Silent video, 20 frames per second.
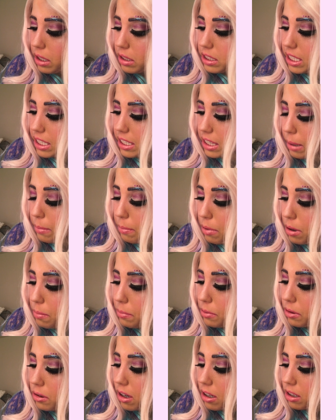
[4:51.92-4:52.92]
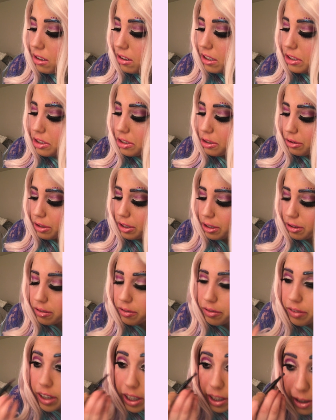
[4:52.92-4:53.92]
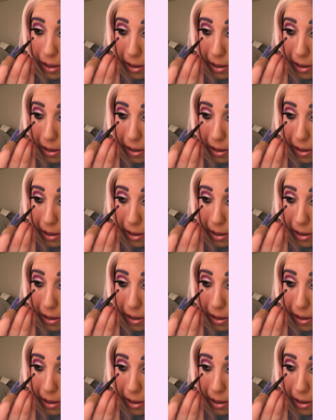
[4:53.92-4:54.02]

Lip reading: to take that purple color I showed you, fade